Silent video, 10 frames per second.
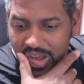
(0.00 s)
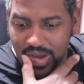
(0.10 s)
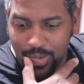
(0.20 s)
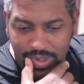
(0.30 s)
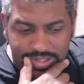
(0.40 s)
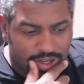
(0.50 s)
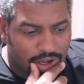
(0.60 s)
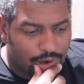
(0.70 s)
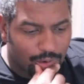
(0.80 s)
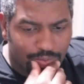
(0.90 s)
what is it
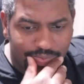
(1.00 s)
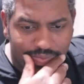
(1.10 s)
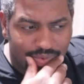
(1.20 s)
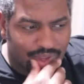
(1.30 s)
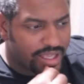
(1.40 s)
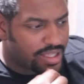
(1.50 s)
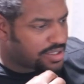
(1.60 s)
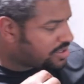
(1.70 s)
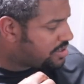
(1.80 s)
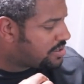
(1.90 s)
called?
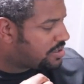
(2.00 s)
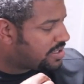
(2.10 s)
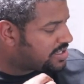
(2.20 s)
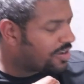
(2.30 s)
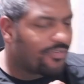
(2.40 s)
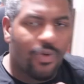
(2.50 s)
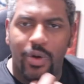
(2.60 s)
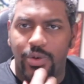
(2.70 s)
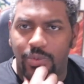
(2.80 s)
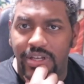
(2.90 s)
It's a
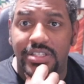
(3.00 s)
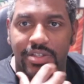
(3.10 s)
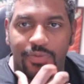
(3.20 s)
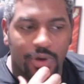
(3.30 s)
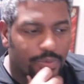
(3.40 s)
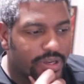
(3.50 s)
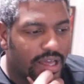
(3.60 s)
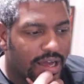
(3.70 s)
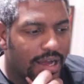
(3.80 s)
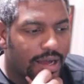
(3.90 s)
void one. It's a void
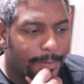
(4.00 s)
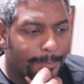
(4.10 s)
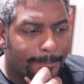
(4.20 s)
one.